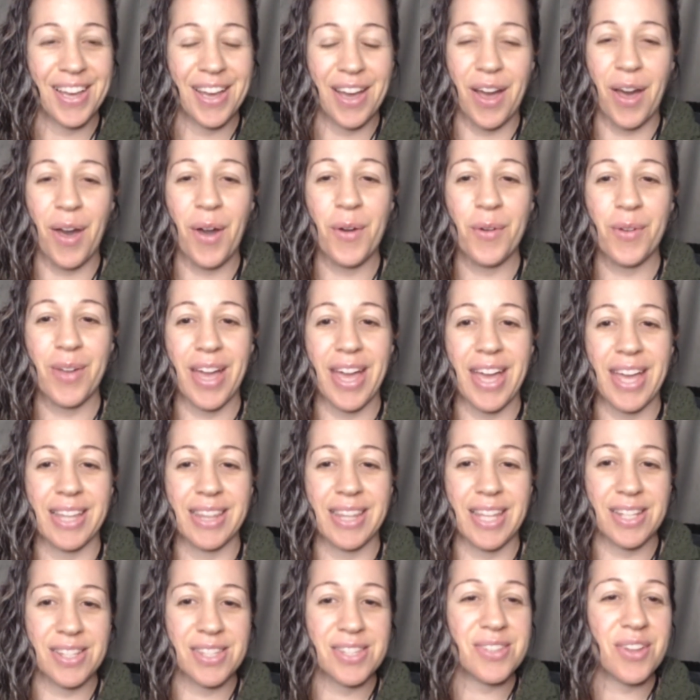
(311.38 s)
Okay,
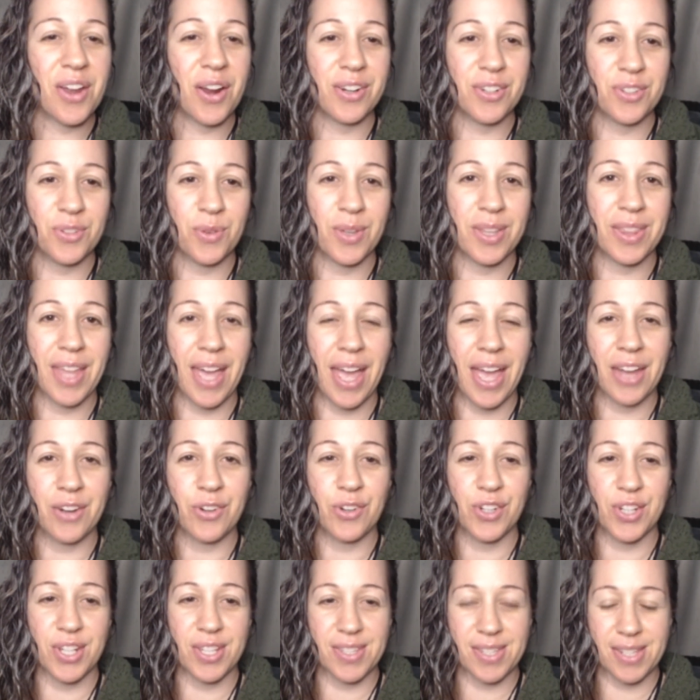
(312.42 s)
let's start doing the
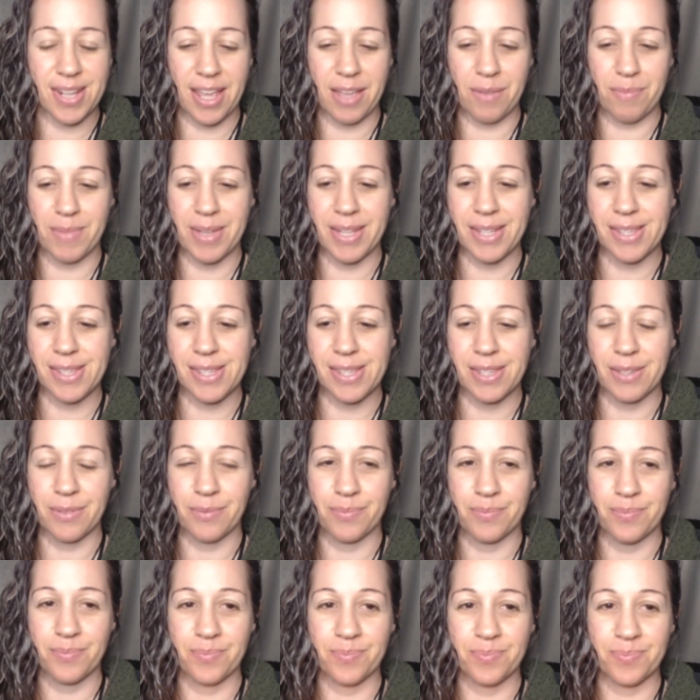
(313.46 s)
energy statements.
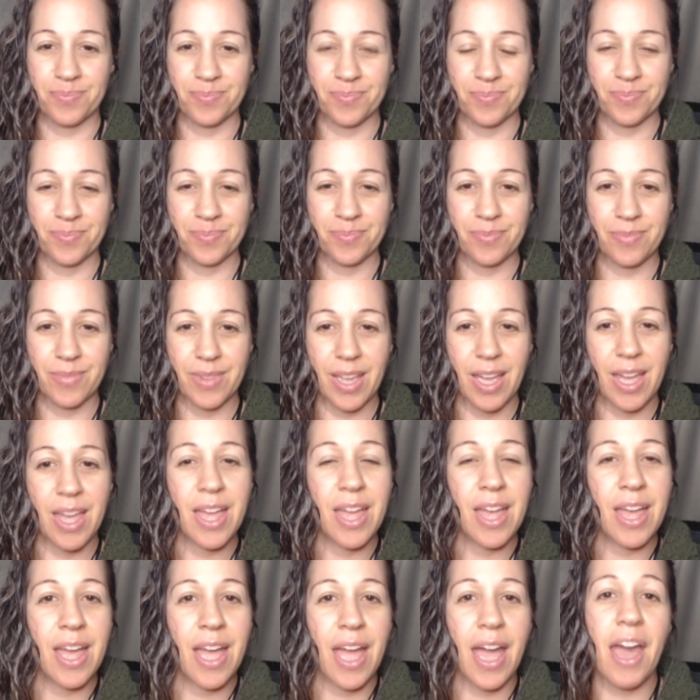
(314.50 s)

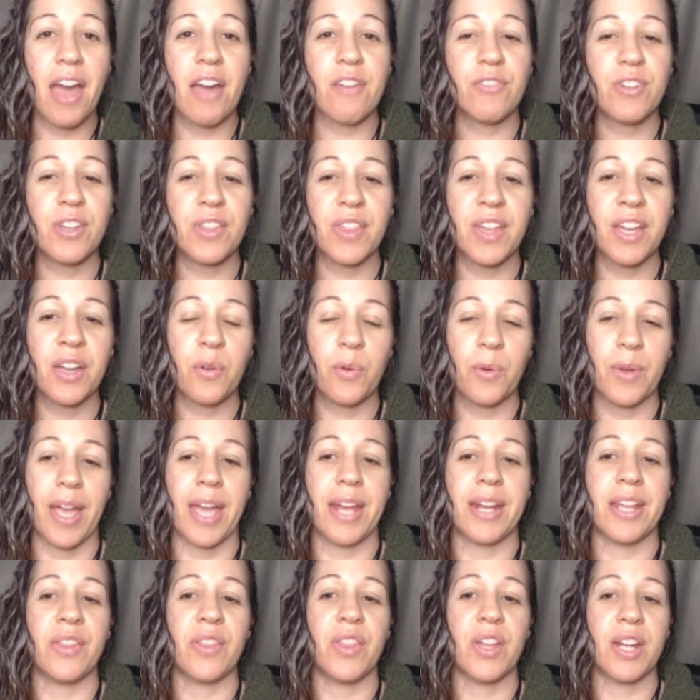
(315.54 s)
Everything
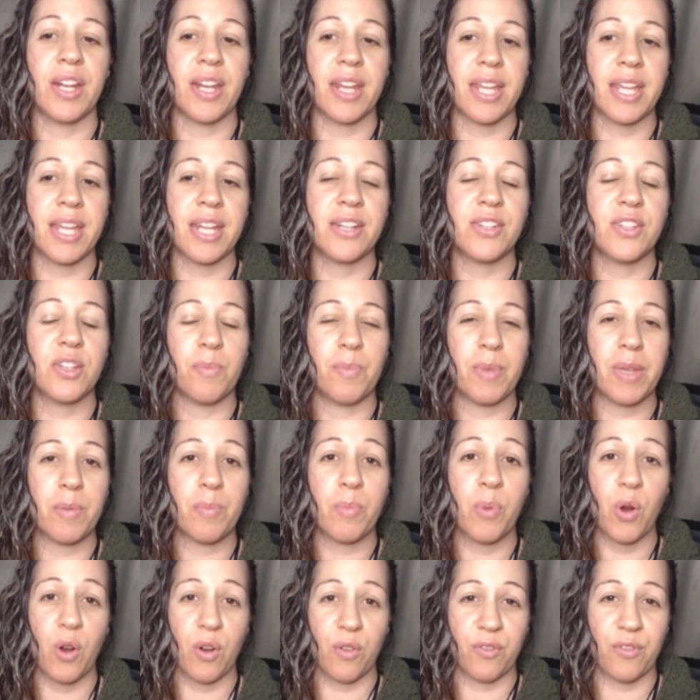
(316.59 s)
creating the need to be
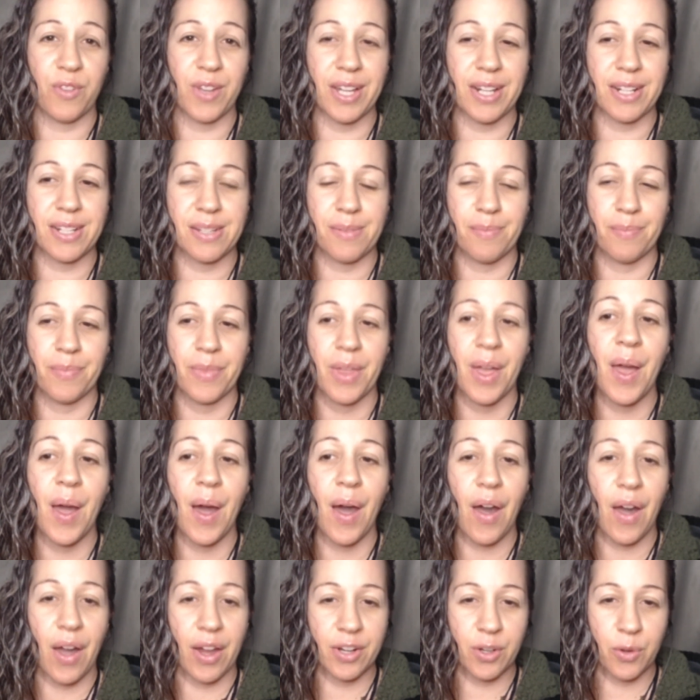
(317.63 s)
perfect,
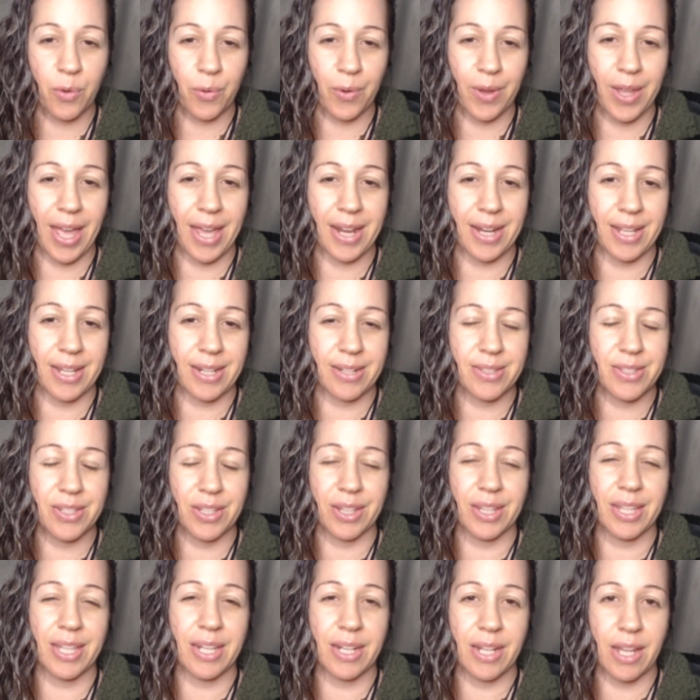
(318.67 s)
uncreated,
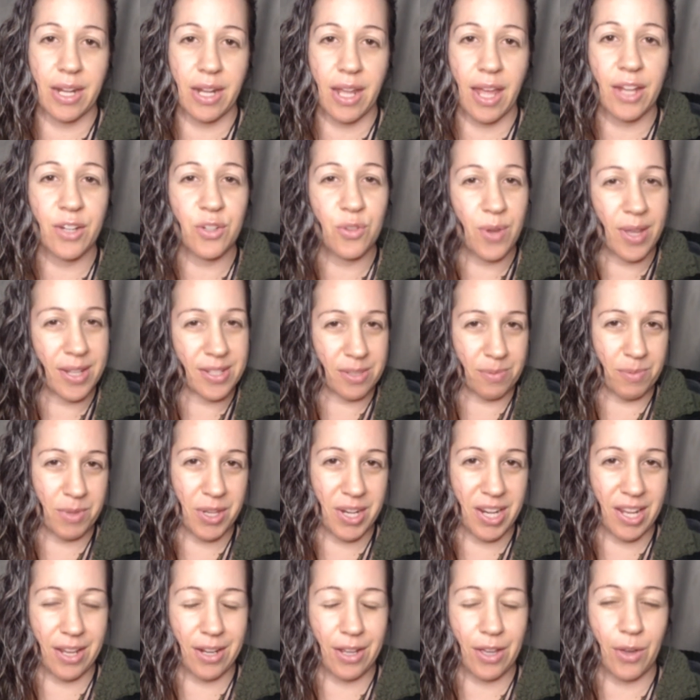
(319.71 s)
deleted, and
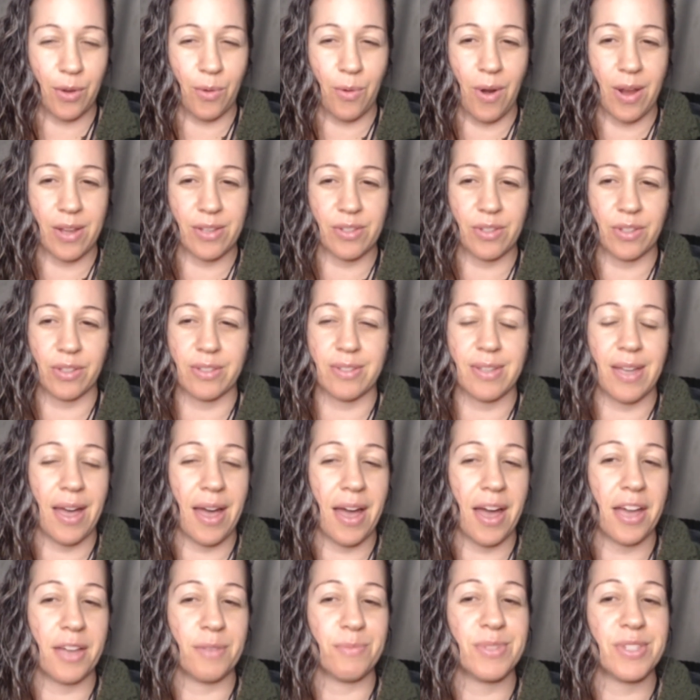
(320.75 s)
transmuted across all
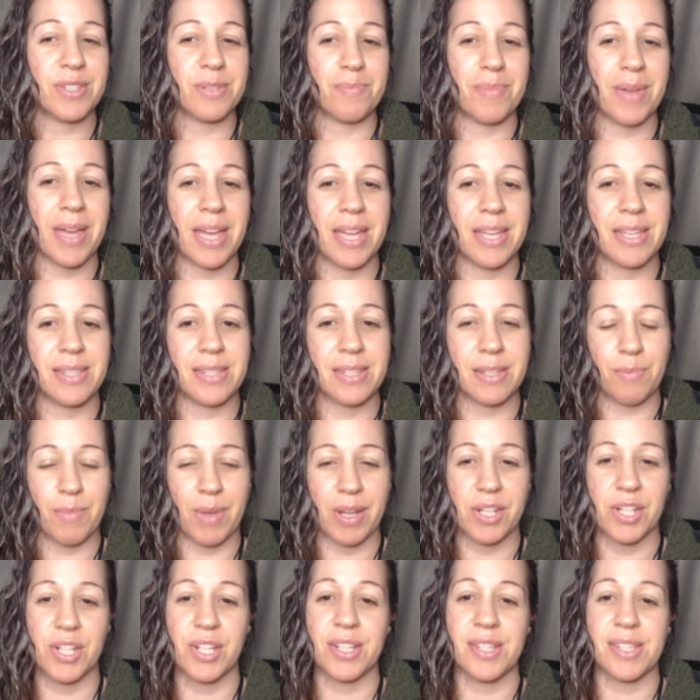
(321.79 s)
time, space,
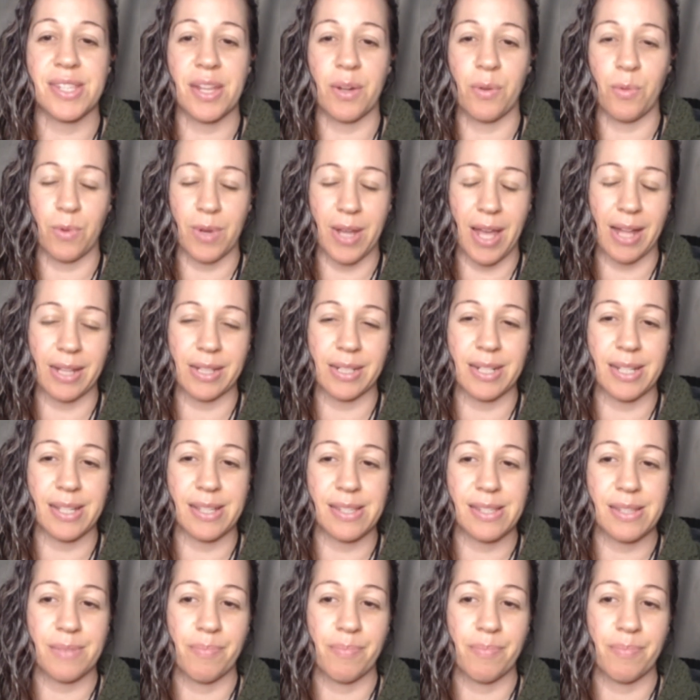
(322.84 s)
dimensions, and realities.